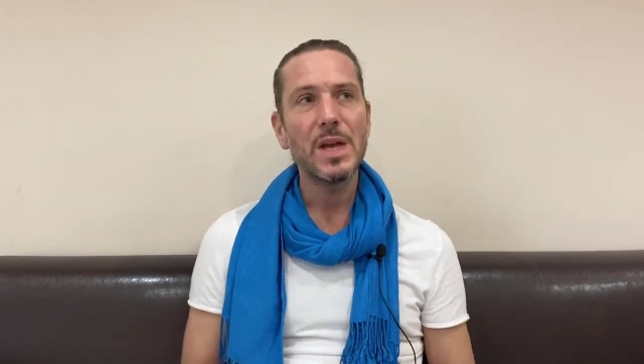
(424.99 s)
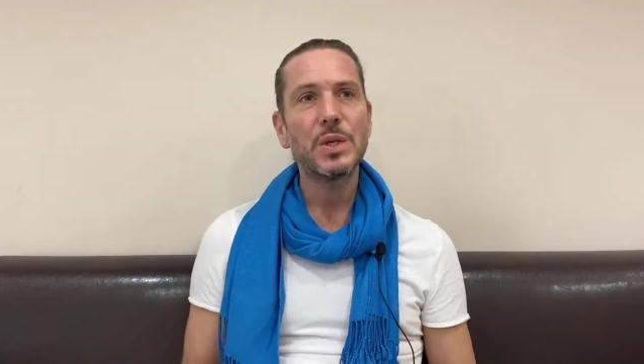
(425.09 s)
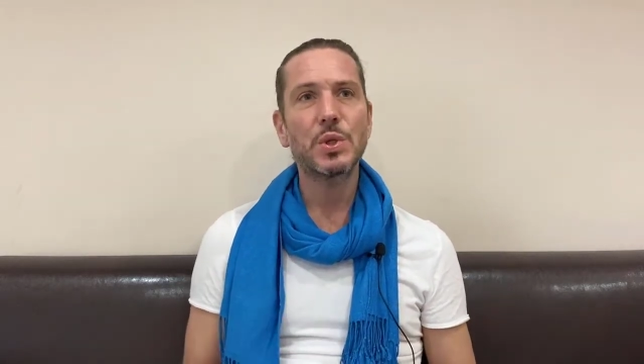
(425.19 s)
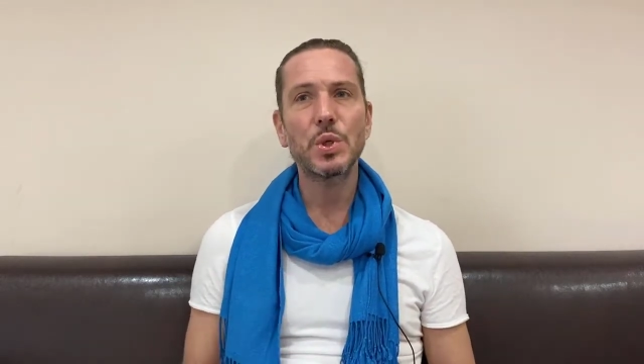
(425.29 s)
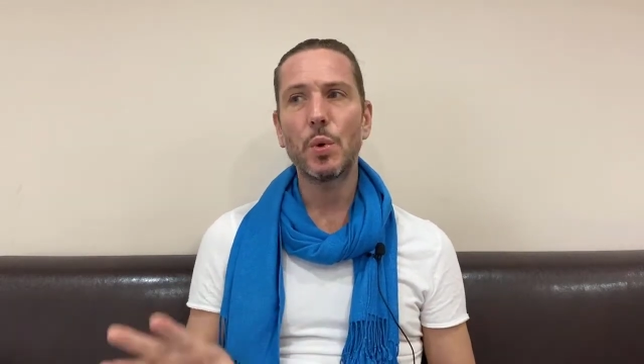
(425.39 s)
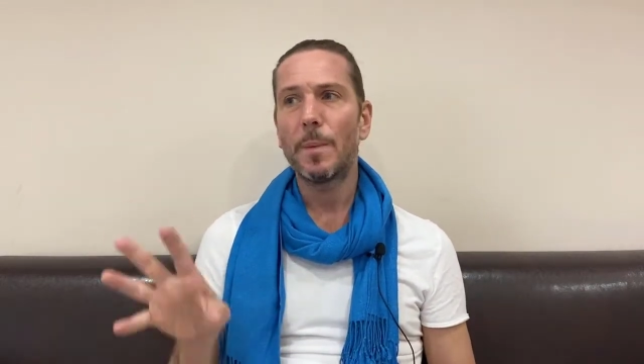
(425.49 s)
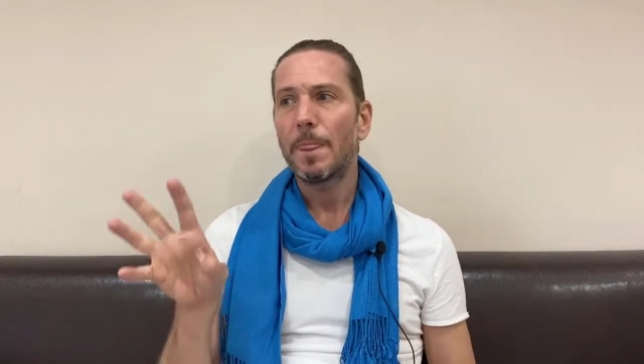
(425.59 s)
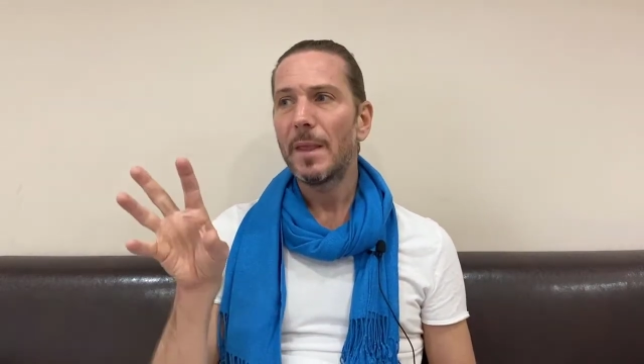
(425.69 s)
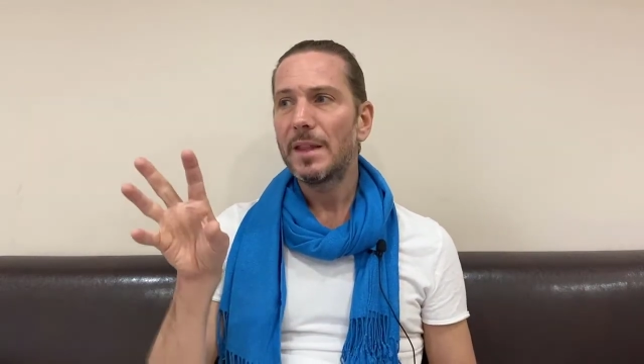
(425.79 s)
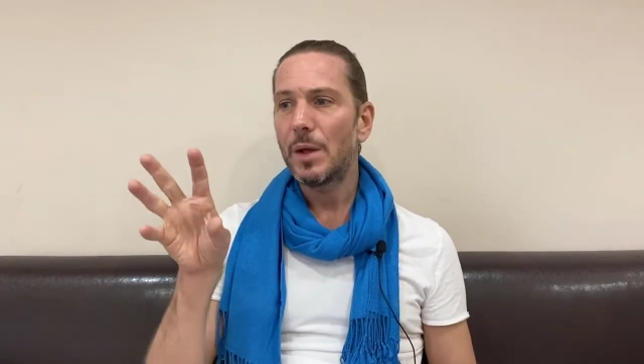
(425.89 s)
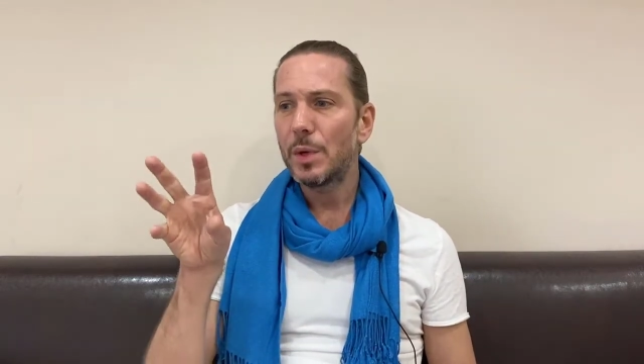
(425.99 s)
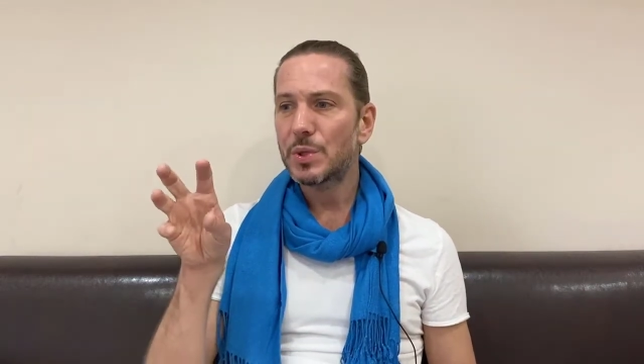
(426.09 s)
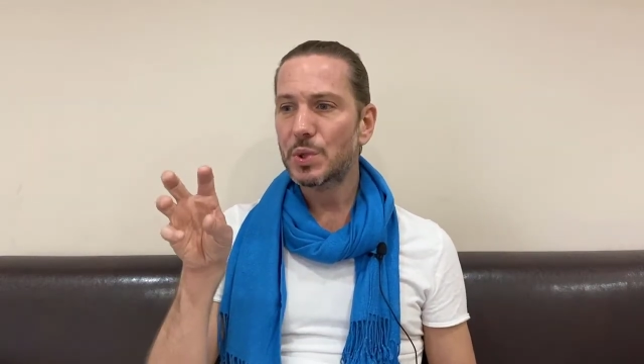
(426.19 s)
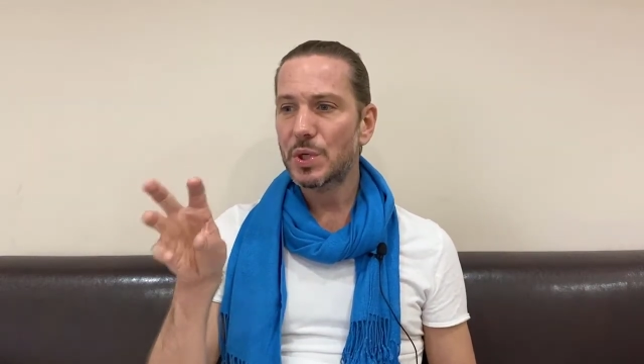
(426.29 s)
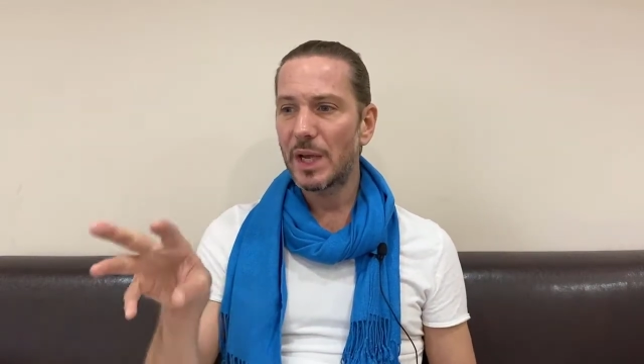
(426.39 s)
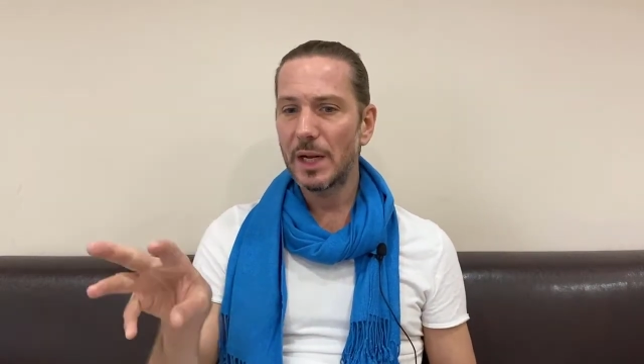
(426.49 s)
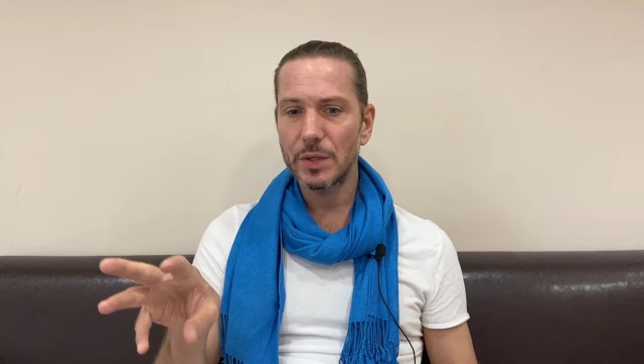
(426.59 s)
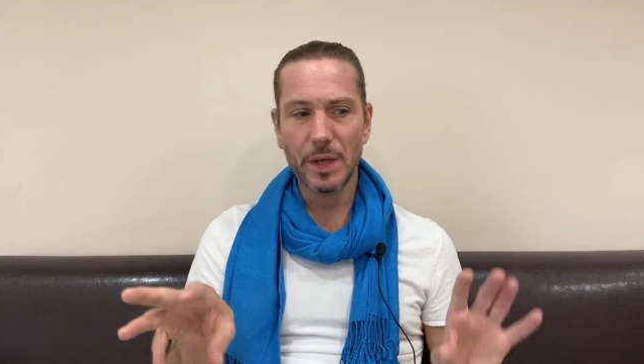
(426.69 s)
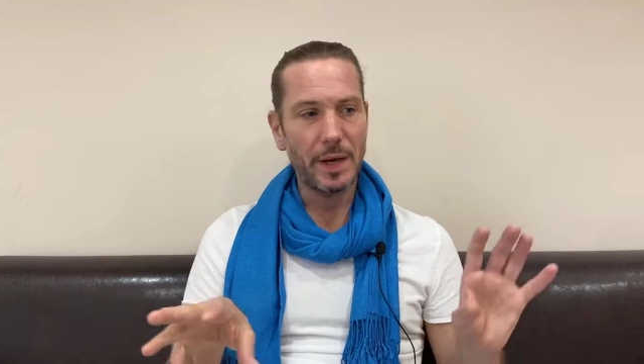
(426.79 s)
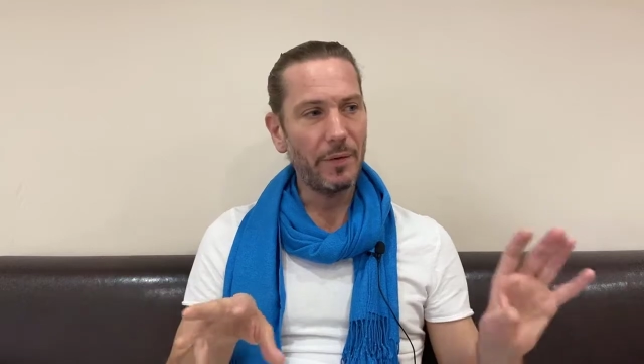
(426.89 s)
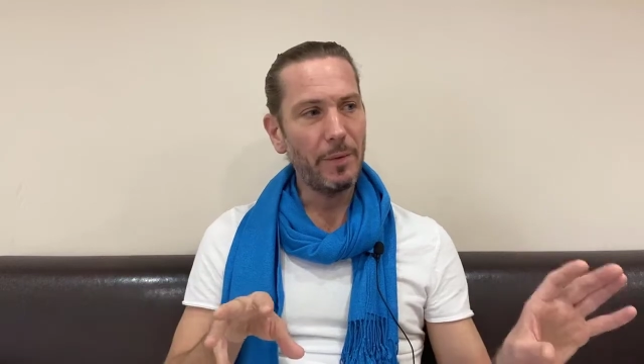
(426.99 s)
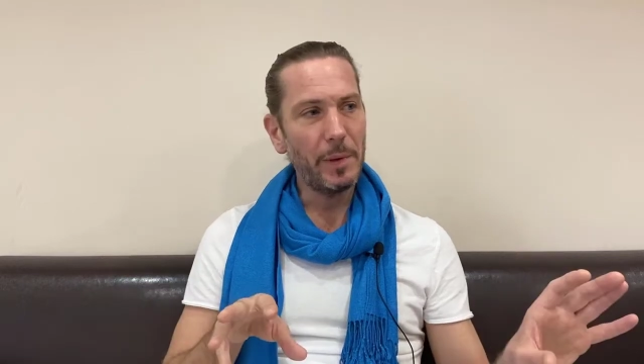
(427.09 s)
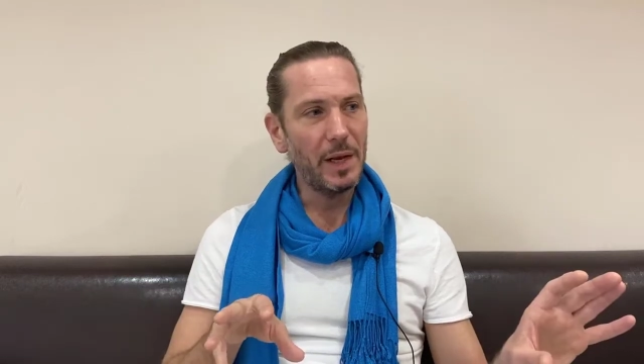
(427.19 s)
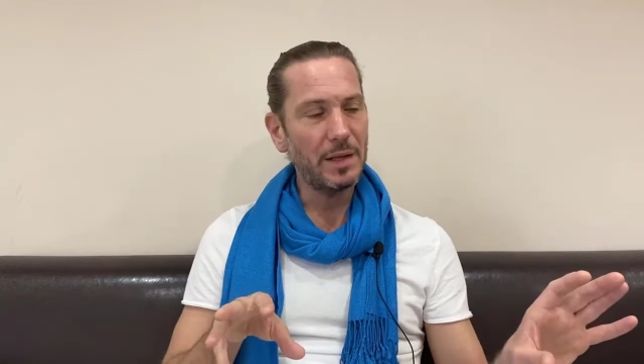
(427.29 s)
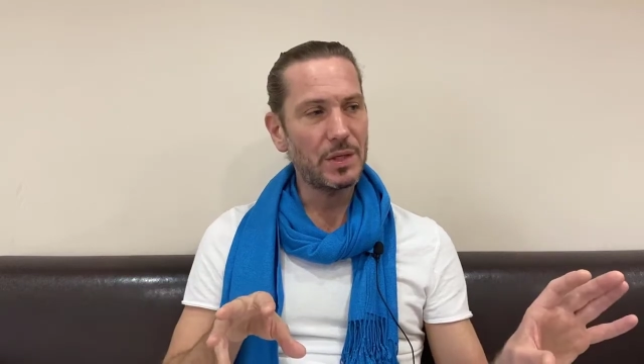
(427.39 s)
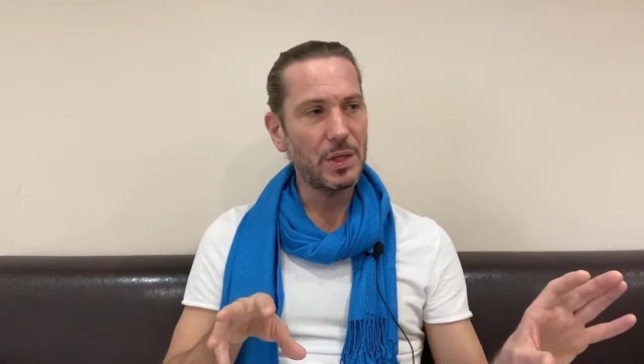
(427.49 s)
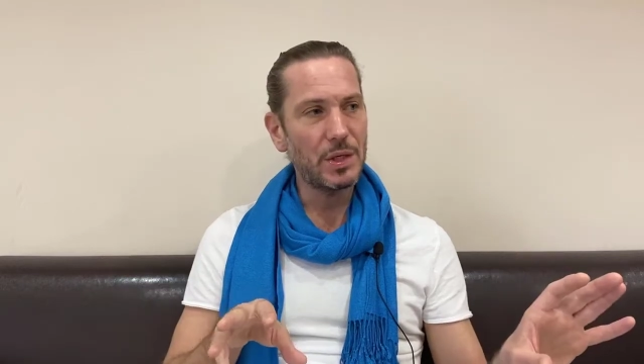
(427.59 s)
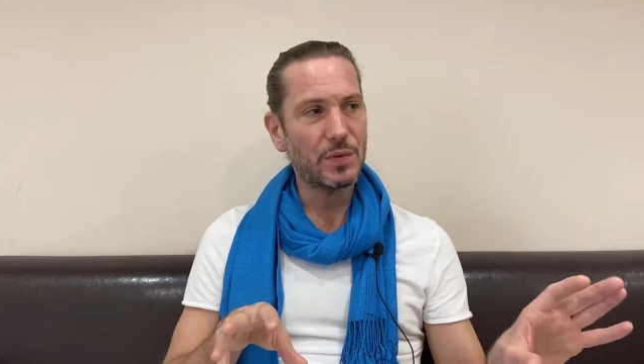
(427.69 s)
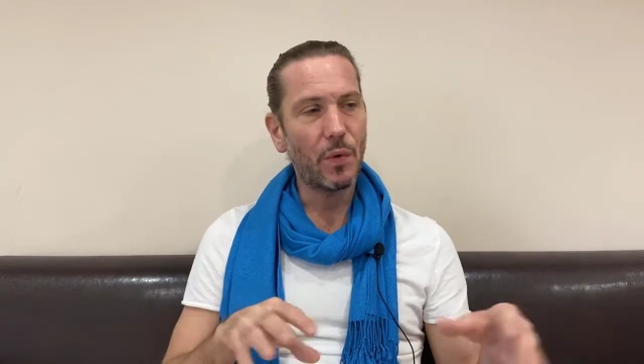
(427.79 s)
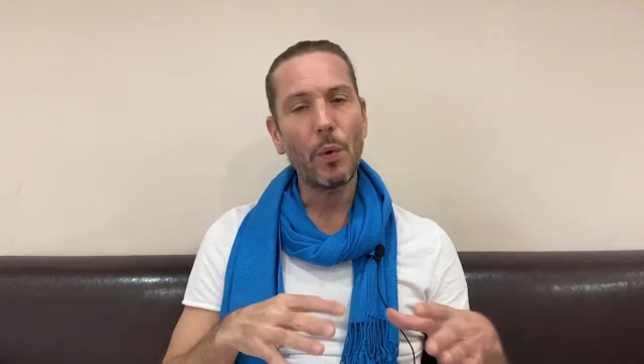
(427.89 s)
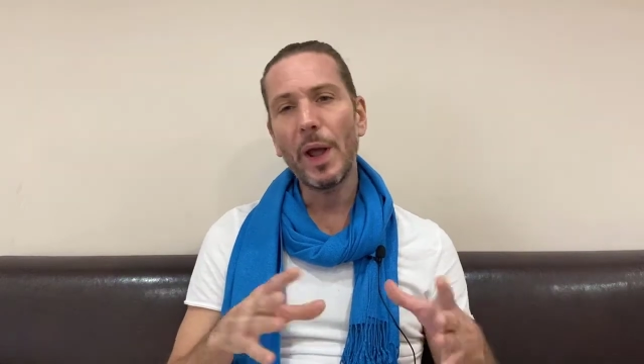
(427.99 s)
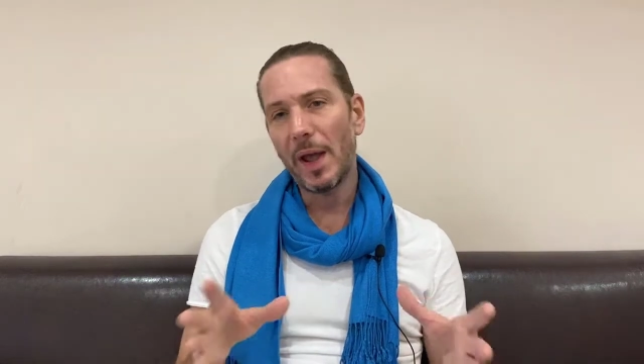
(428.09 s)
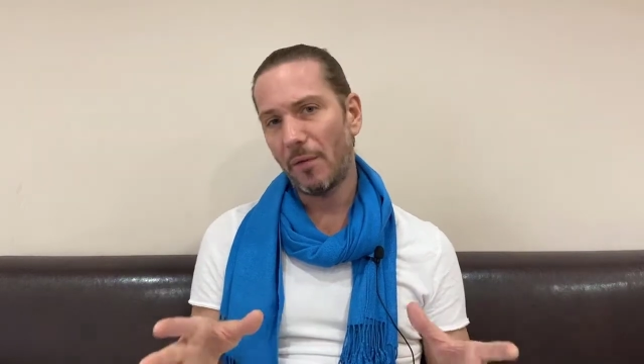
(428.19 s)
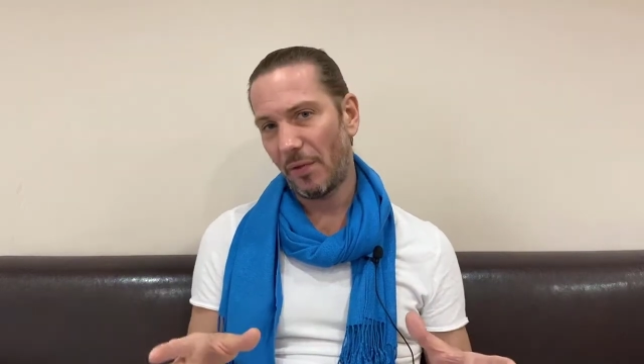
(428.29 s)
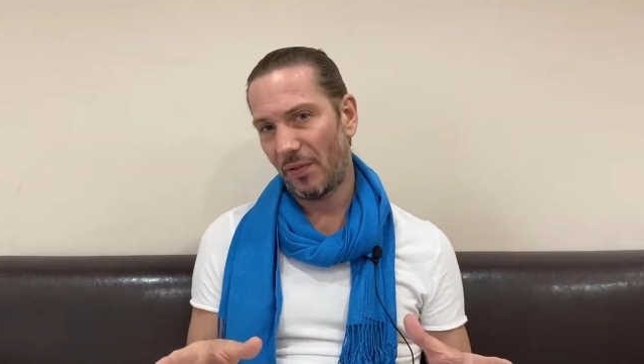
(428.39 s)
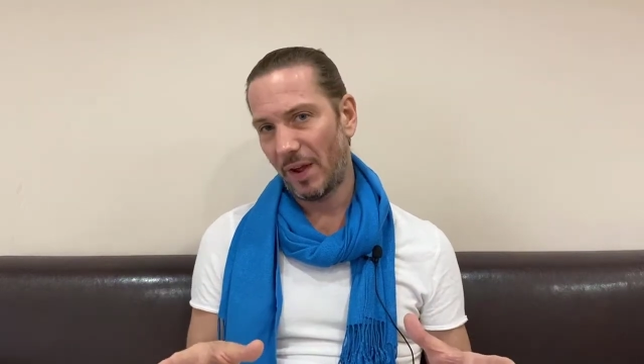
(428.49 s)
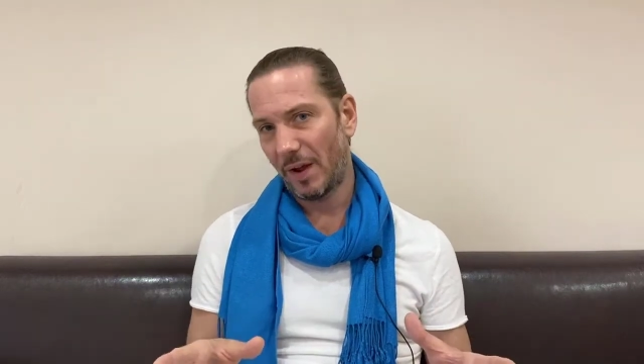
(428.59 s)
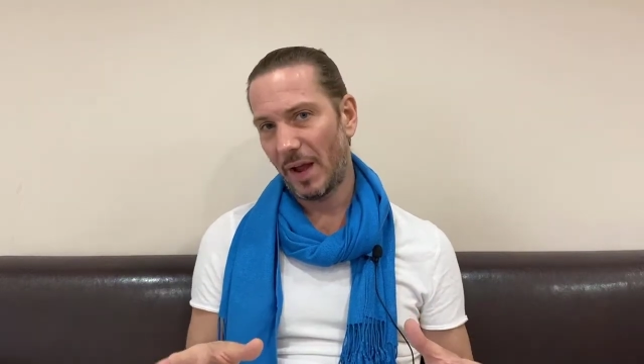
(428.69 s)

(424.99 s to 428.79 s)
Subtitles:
So, there is skills and abilities for everything